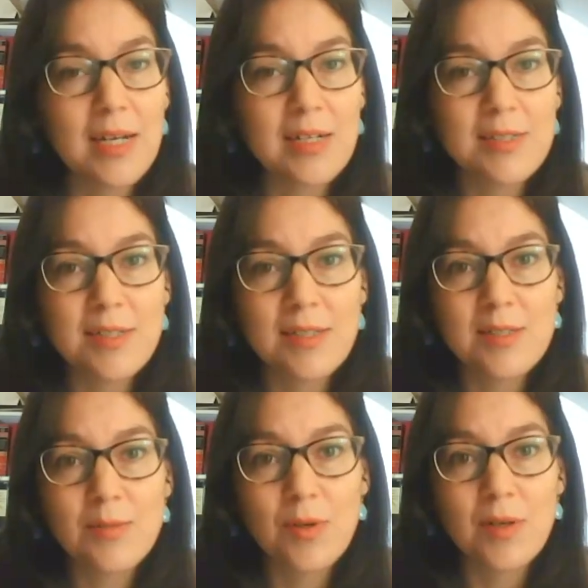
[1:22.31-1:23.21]
got into
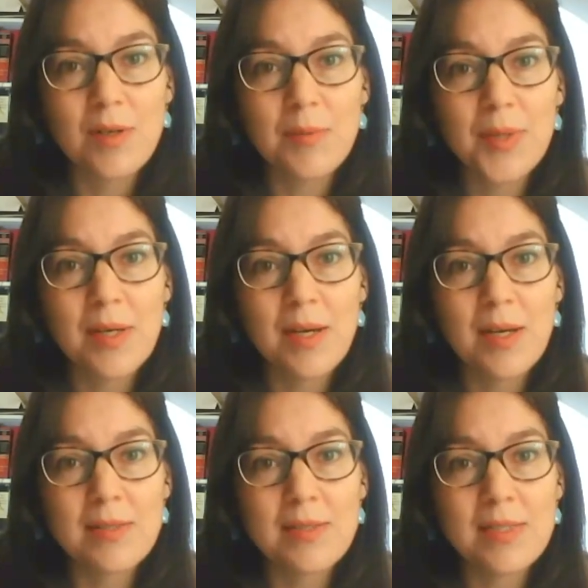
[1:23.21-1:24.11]
this work
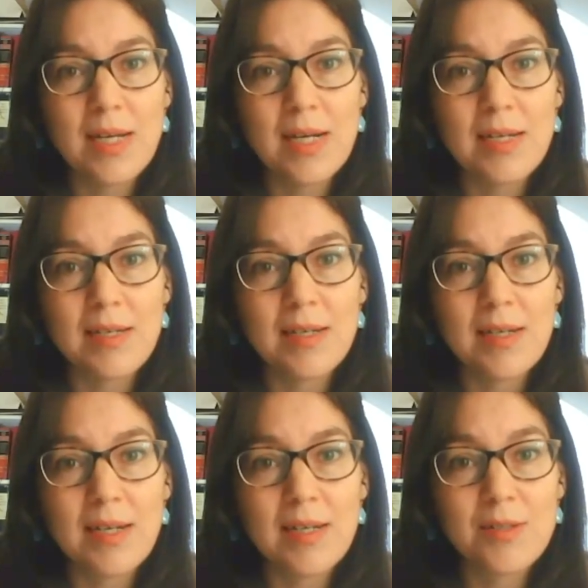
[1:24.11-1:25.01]
because I
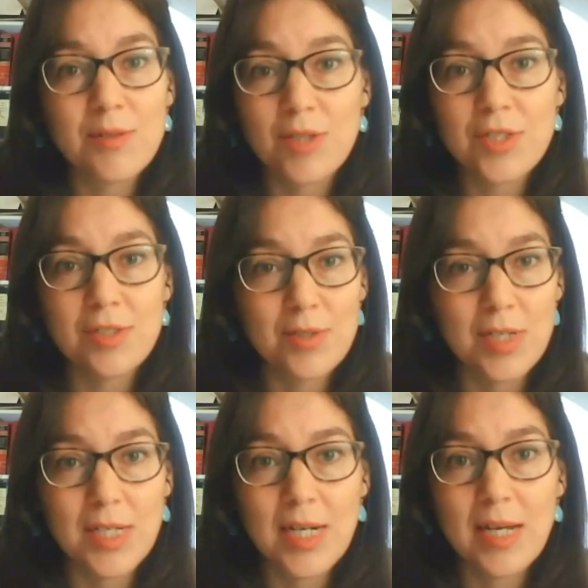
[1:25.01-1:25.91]
I adore
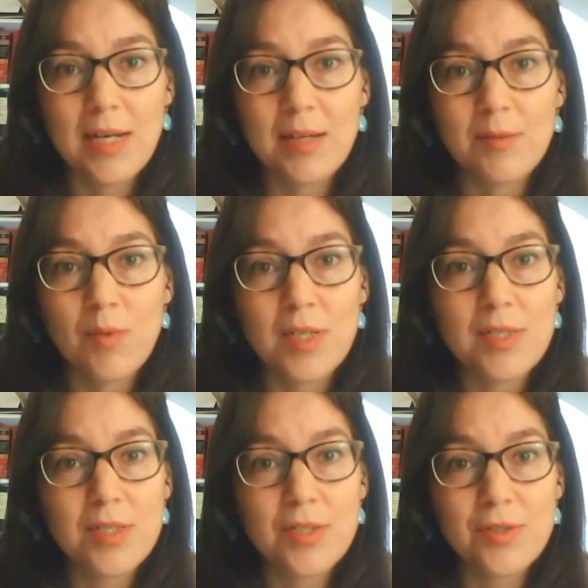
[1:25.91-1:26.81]
children and wanted
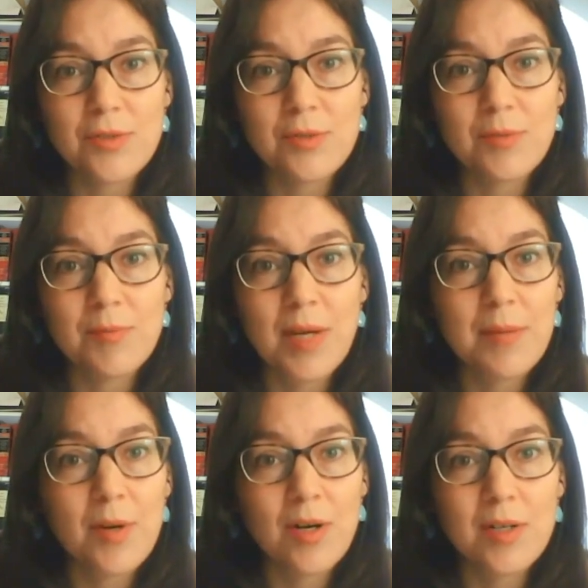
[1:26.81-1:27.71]
to do my
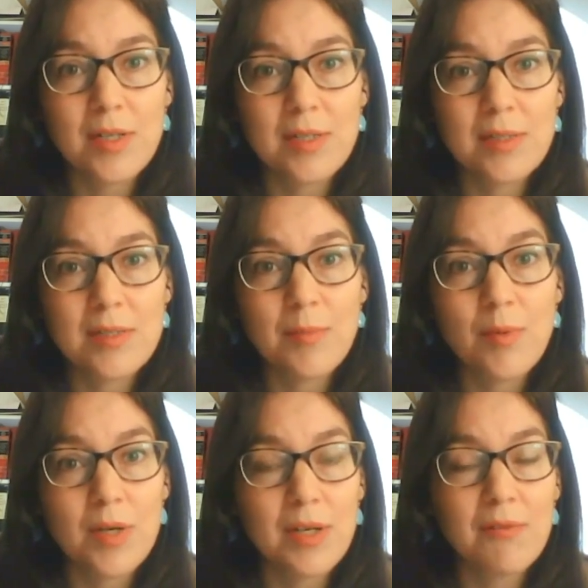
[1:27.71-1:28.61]
part in
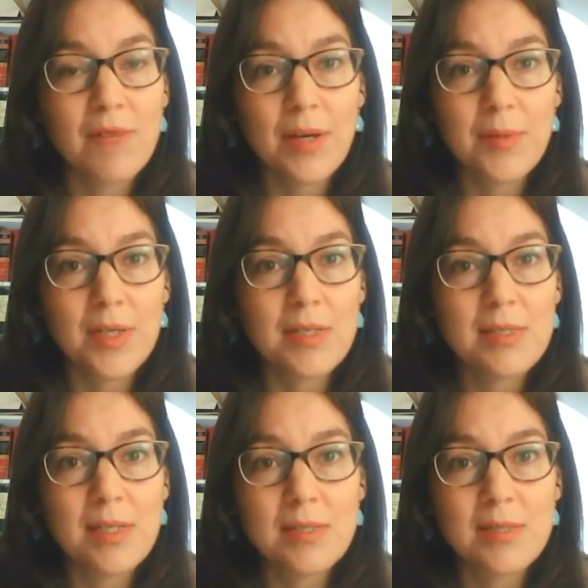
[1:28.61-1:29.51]
supporting
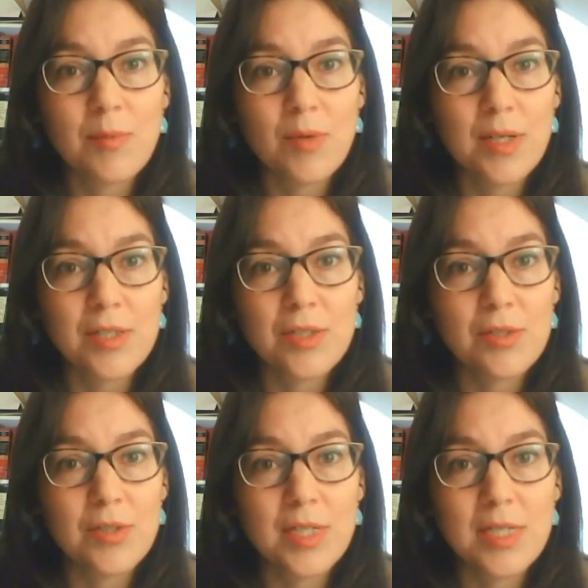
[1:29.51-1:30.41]
families and supporting
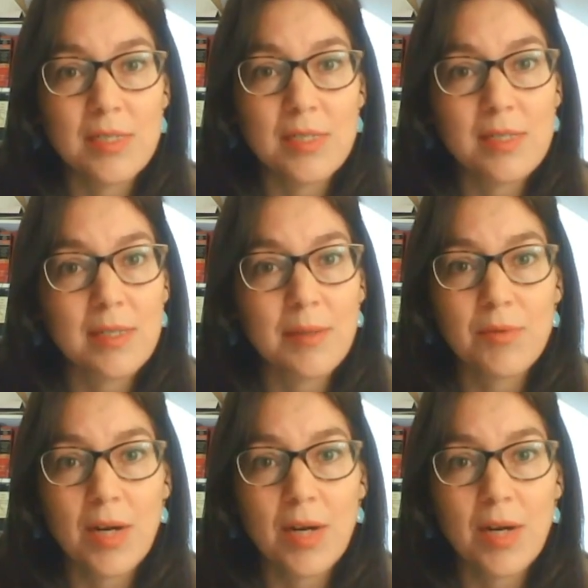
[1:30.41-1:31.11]
children and seeing them